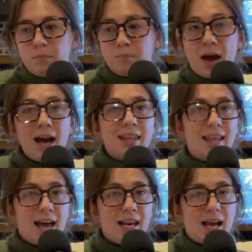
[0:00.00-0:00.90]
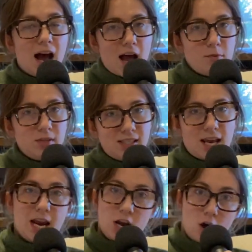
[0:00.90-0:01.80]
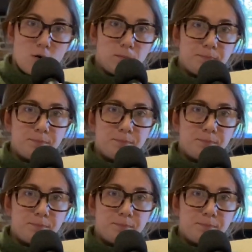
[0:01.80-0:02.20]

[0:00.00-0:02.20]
back then I would say no.